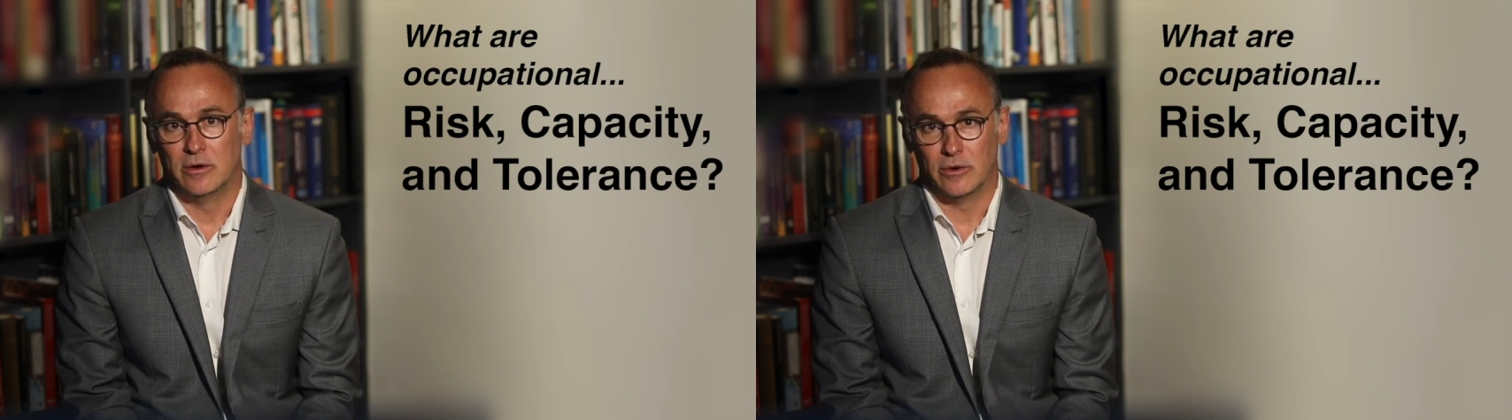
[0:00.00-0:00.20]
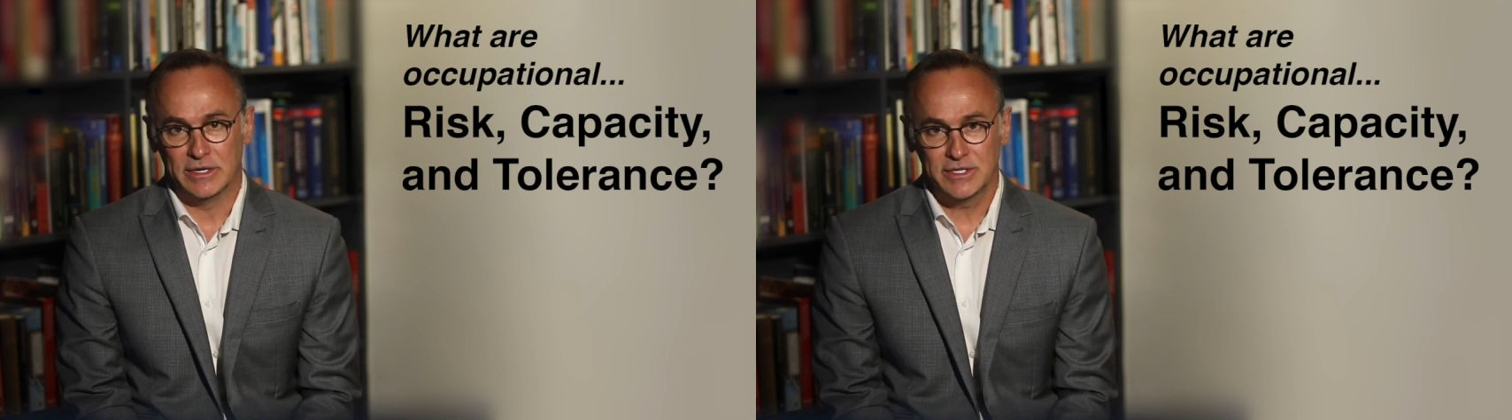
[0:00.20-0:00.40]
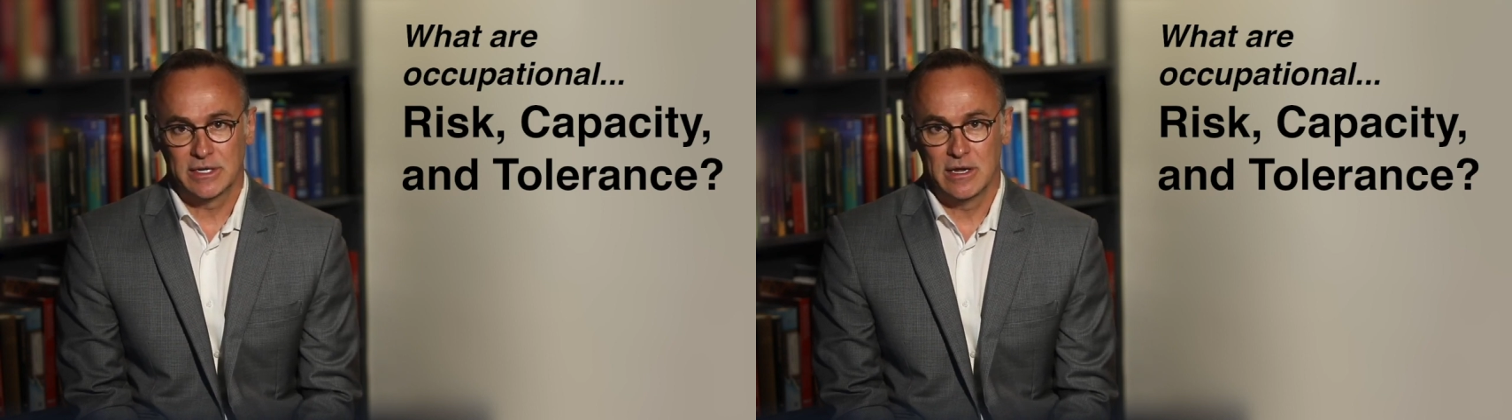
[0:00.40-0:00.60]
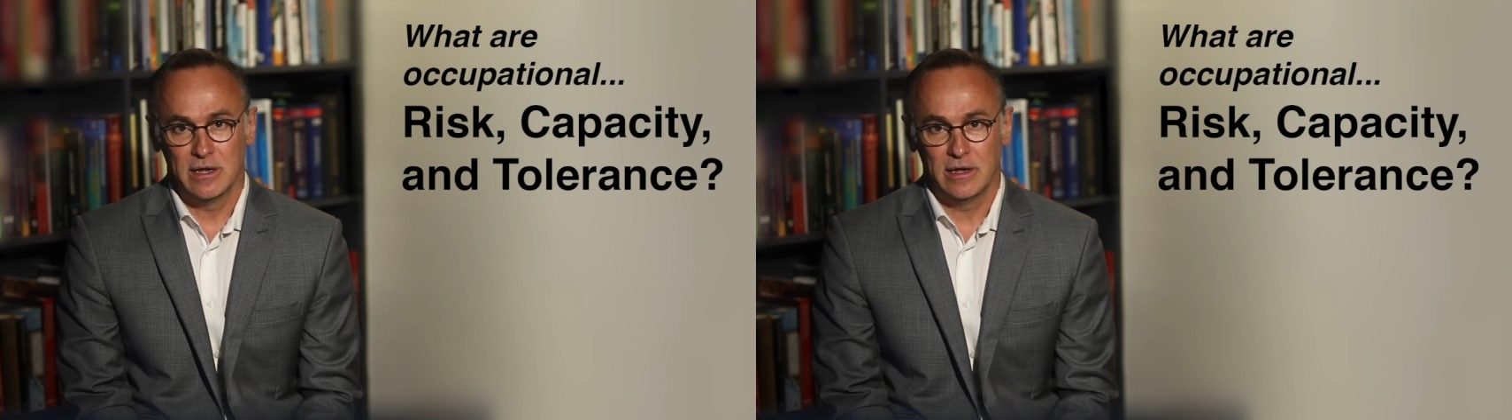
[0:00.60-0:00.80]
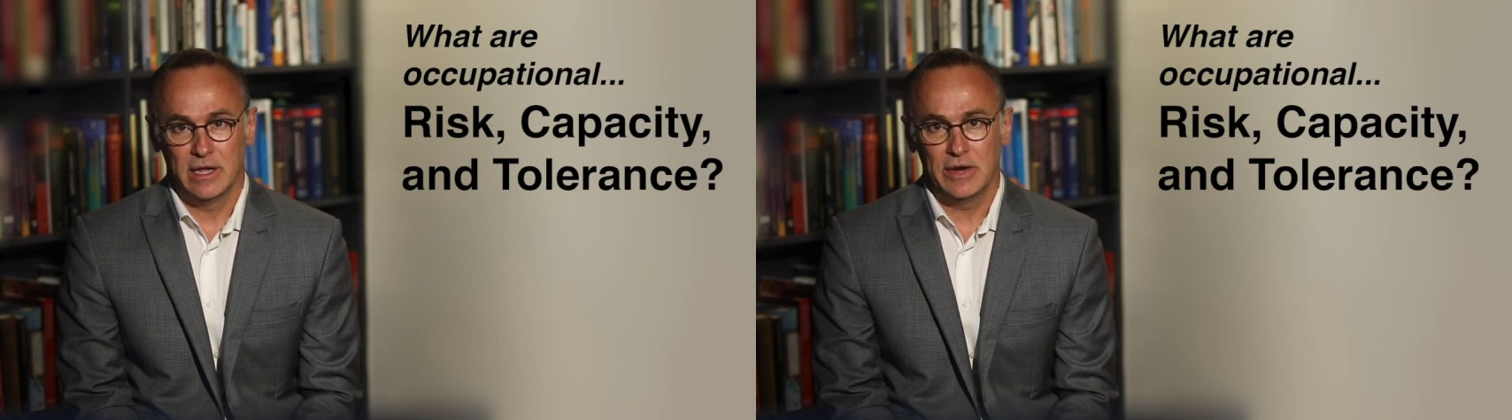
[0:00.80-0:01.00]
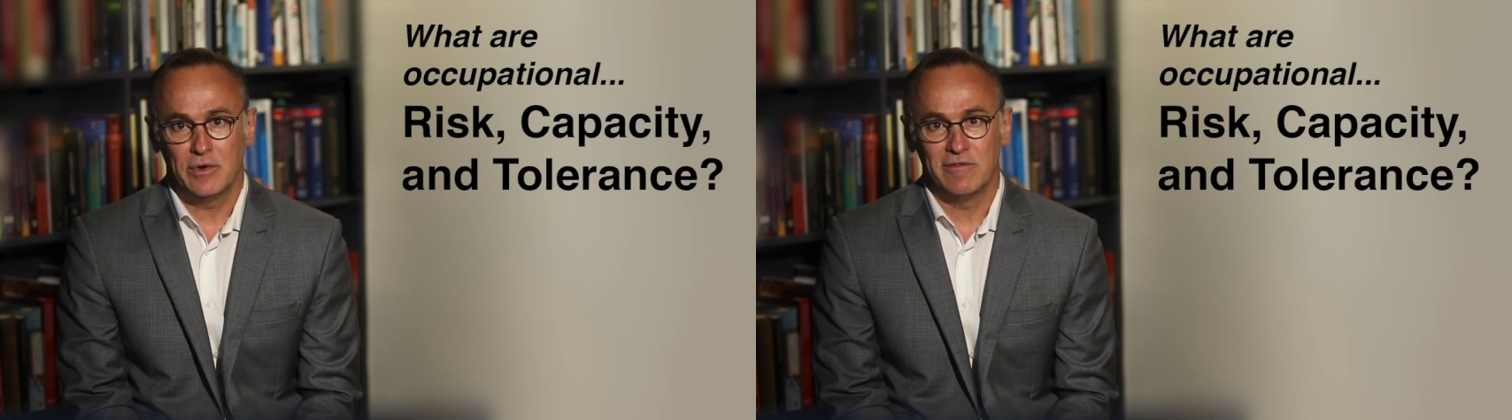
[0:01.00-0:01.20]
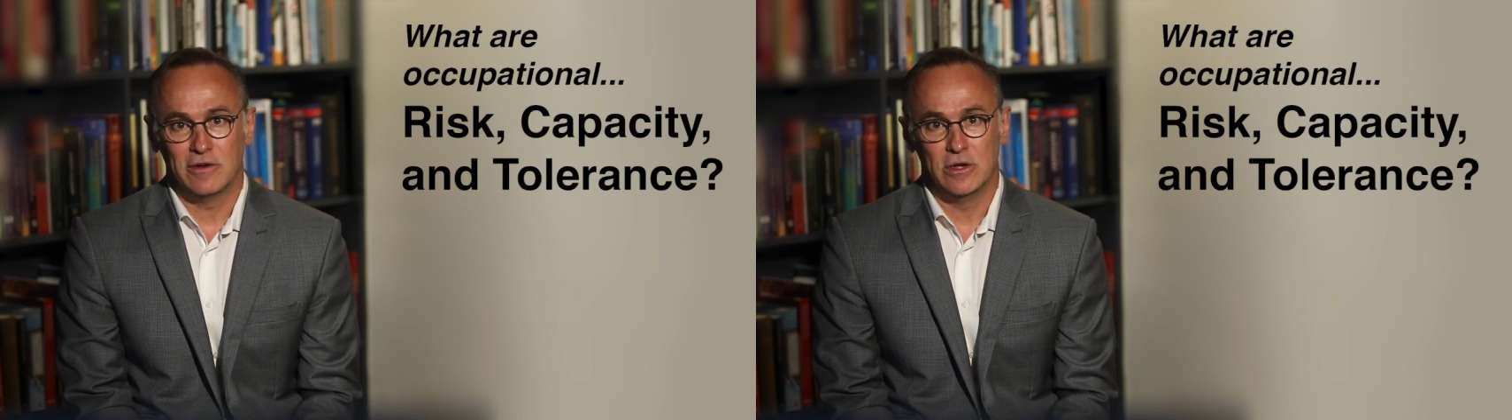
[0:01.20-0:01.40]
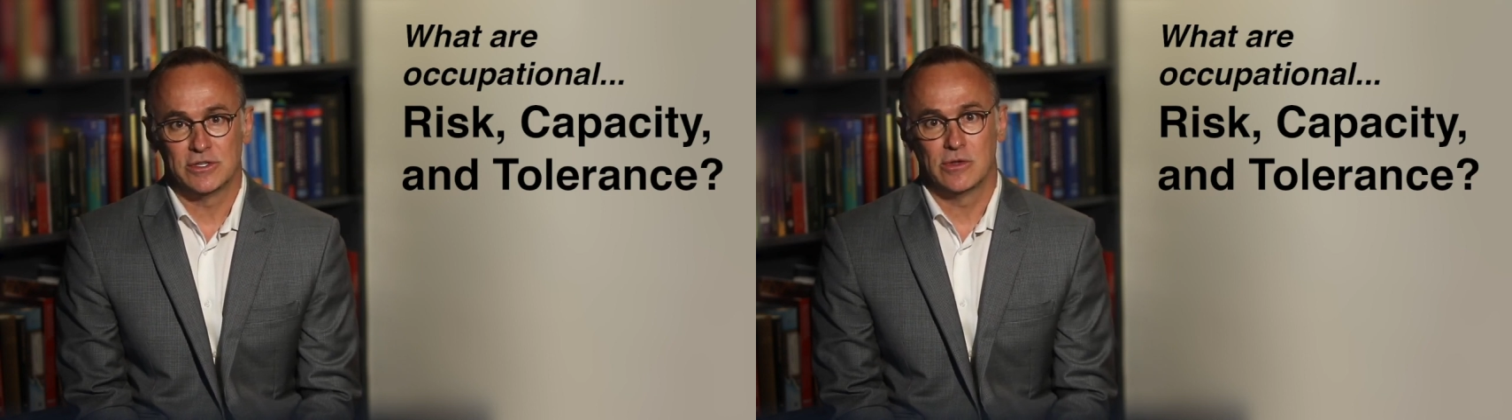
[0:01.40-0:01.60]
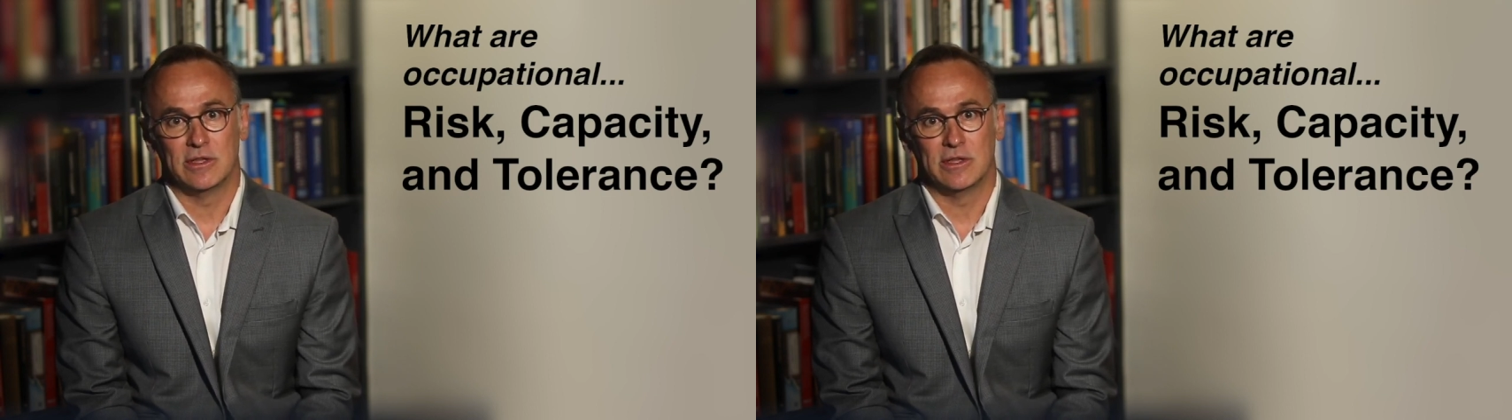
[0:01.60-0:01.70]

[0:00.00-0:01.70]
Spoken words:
Risk, it refers